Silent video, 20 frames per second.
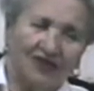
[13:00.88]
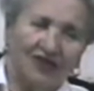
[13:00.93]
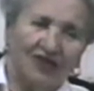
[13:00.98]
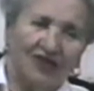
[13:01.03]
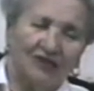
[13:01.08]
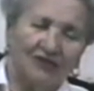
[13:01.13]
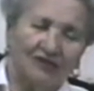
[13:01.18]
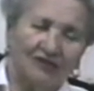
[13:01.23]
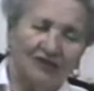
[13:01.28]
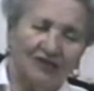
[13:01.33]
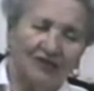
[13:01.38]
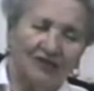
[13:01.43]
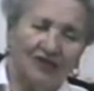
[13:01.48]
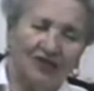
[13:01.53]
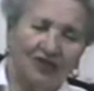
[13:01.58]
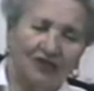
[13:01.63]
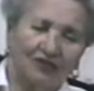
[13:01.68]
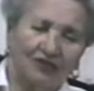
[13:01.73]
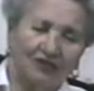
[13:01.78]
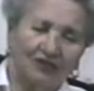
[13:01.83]
Uh, she,
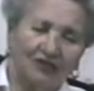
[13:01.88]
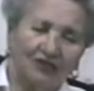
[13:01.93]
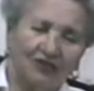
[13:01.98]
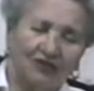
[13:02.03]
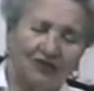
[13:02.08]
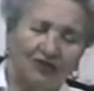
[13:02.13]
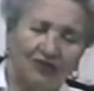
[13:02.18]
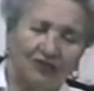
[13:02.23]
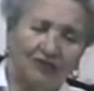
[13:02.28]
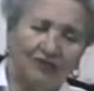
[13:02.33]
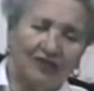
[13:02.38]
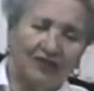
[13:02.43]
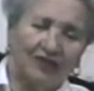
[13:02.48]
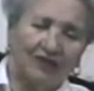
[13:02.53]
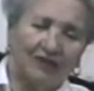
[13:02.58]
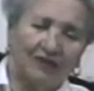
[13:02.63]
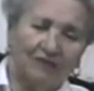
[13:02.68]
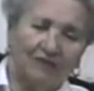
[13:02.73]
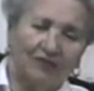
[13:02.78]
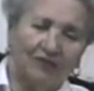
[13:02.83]
she wasn't too
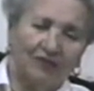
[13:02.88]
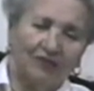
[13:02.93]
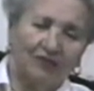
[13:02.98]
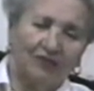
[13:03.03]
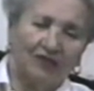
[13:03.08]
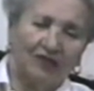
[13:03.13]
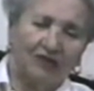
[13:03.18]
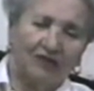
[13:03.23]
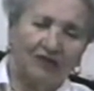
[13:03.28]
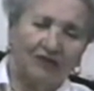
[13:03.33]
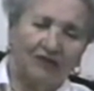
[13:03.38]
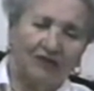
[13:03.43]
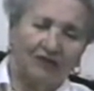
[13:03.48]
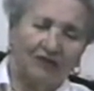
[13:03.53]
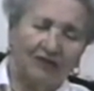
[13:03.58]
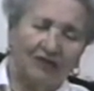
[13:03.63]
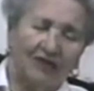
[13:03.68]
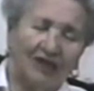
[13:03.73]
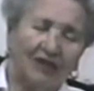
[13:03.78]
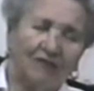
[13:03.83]
pretty, but we
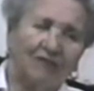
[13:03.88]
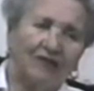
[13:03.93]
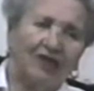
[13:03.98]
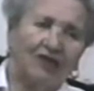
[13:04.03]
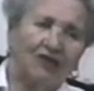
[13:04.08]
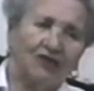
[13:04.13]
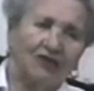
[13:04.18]
call her La